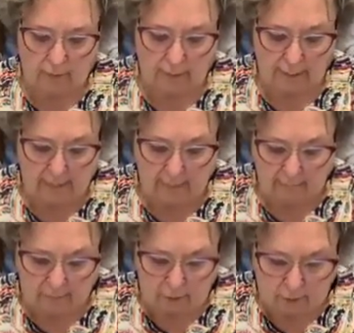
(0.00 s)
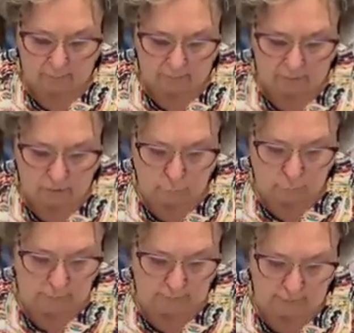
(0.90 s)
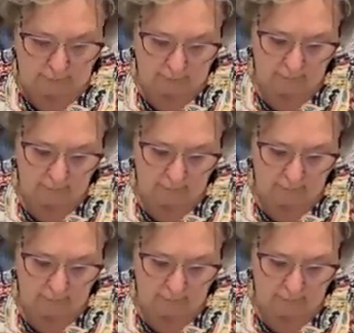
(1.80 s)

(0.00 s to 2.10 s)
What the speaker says: live come this week,